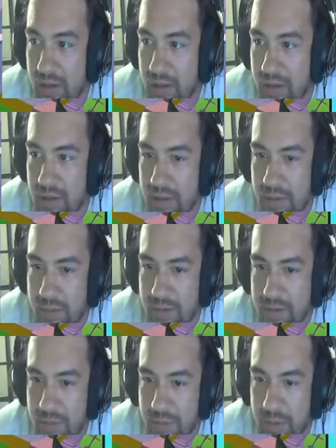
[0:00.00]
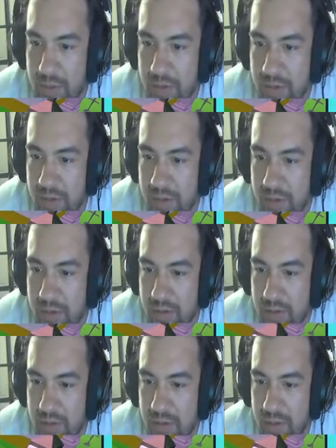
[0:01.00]
This is a beautiful moment, dude.
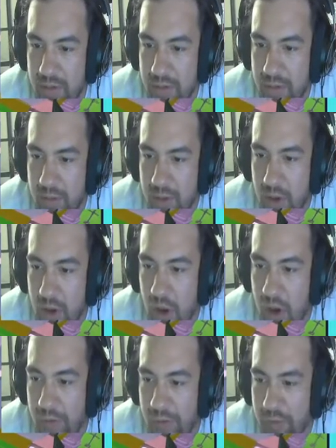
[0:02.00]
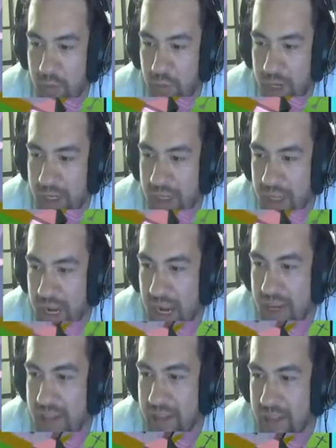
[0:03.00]
Oh, everyone's running. I
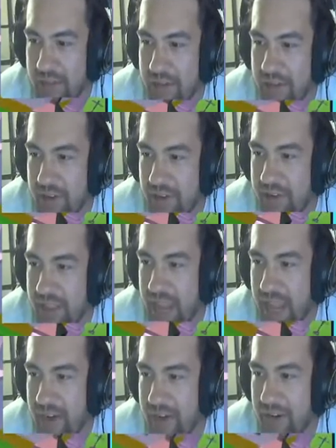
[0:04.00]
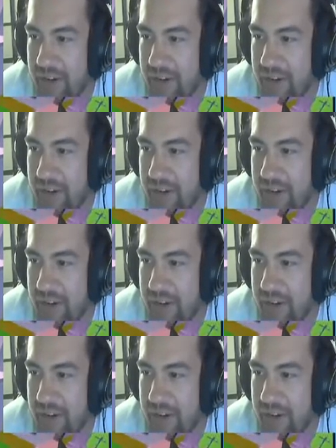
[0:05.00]
didn't think they gonna start scattering.